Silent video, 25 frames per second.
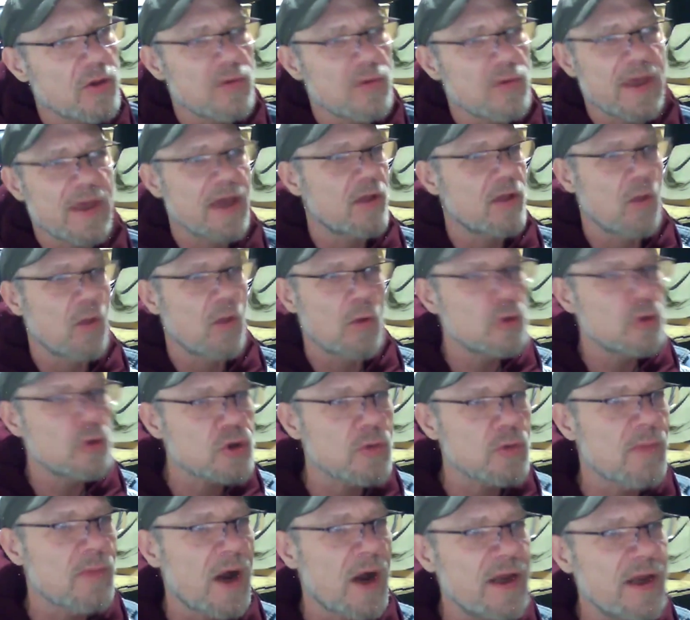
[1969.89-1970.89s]
You can't close
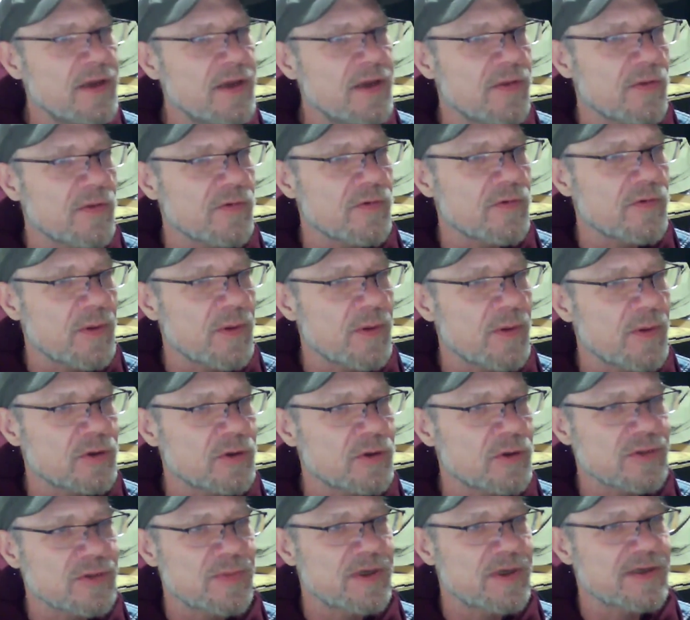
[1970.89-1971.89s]
your mind to those people
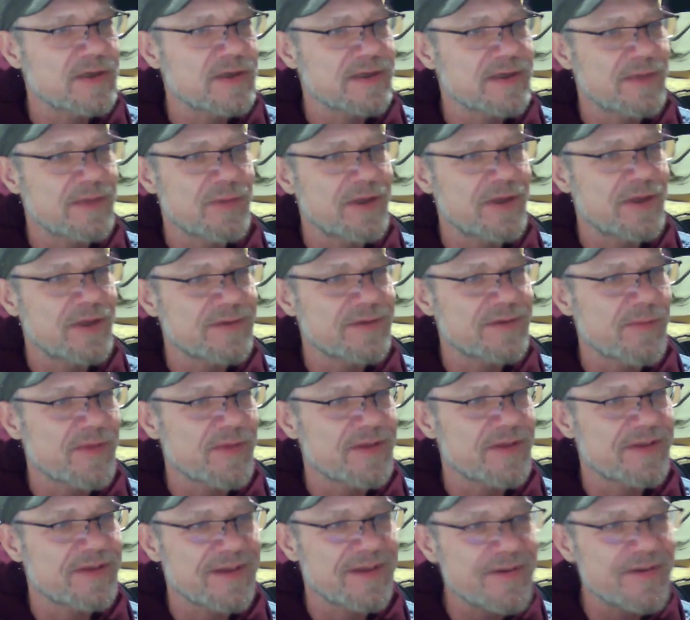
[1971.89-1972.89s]
just because they believe
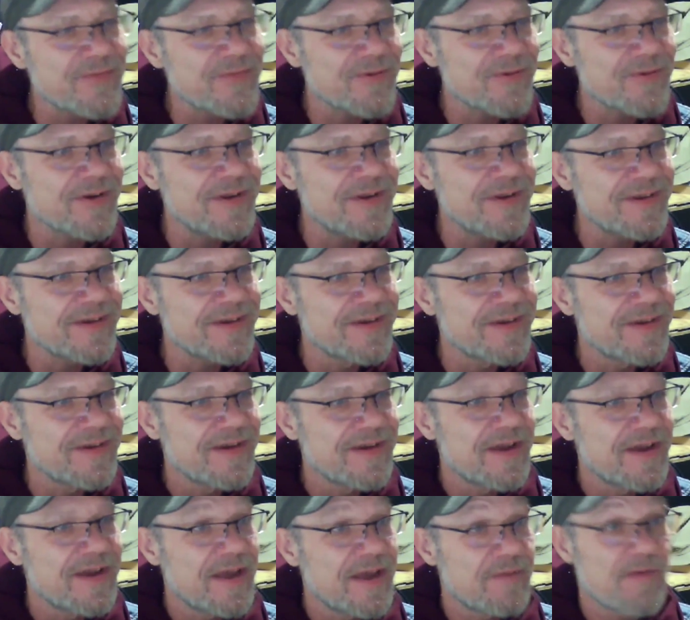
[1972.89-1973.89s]
something different.
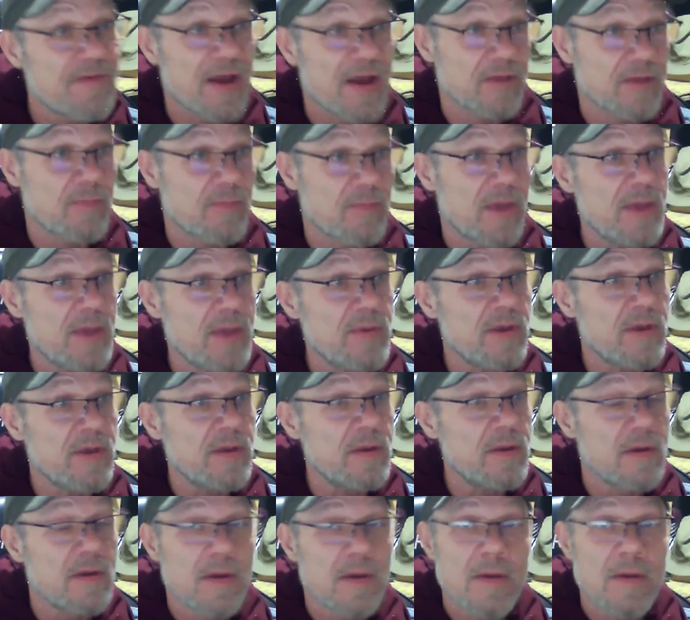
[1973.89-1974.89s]
In fact,
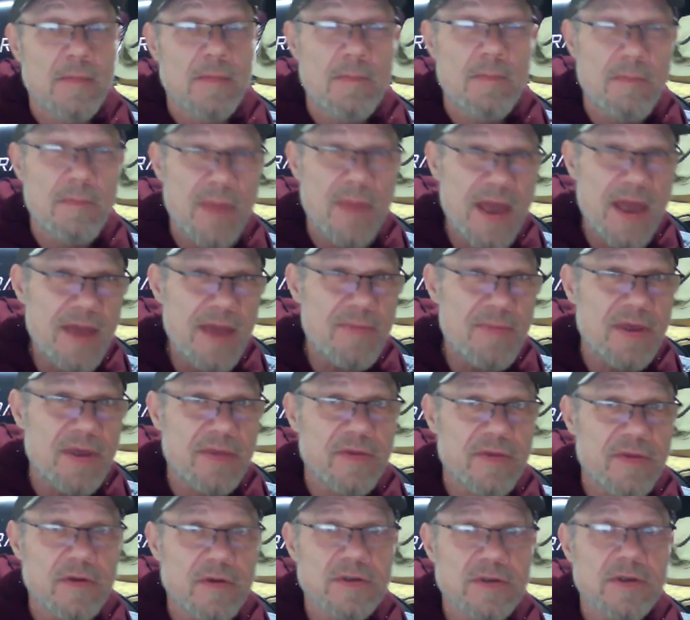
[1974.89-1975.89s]
maybe
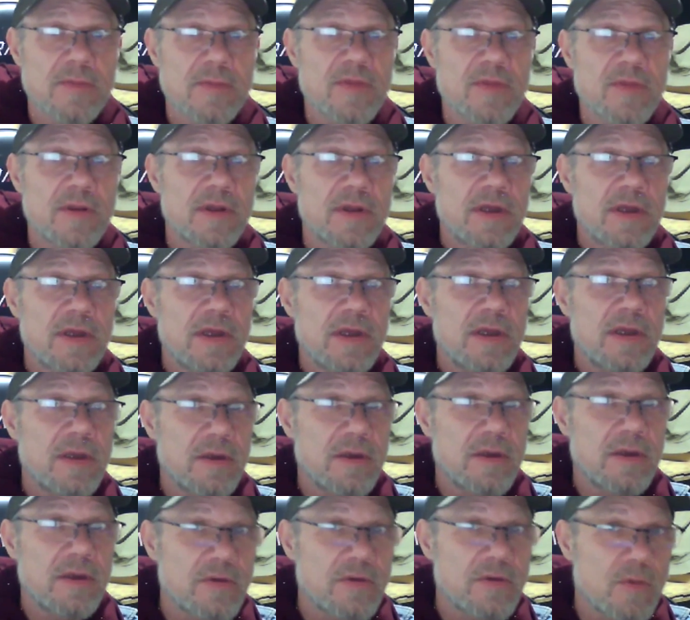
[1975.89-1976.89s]
there's something
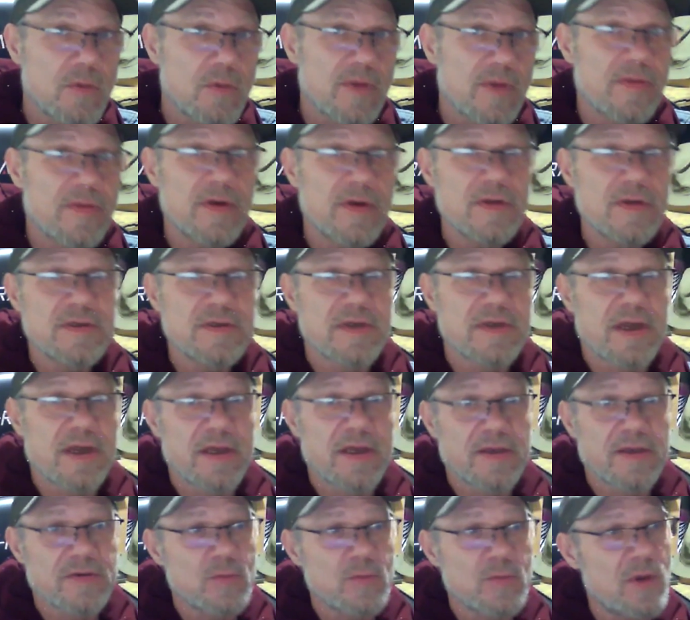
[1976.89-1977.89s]
to what they're
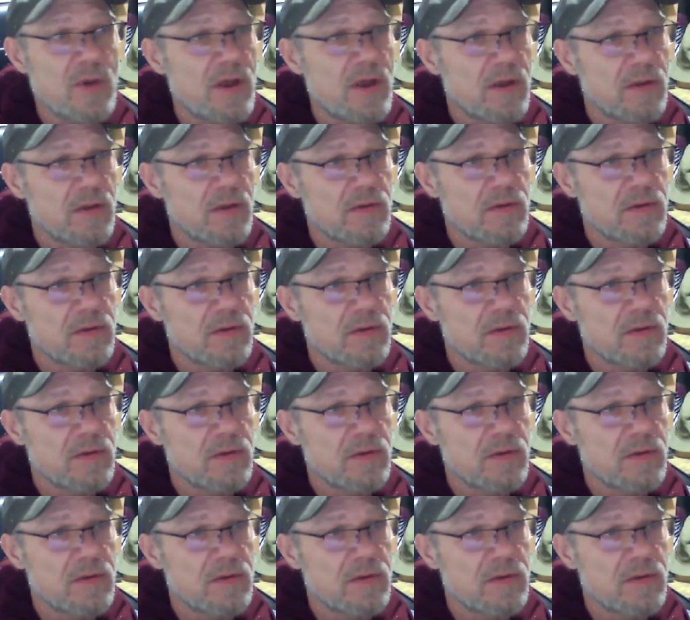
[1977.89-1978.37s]
saying as well.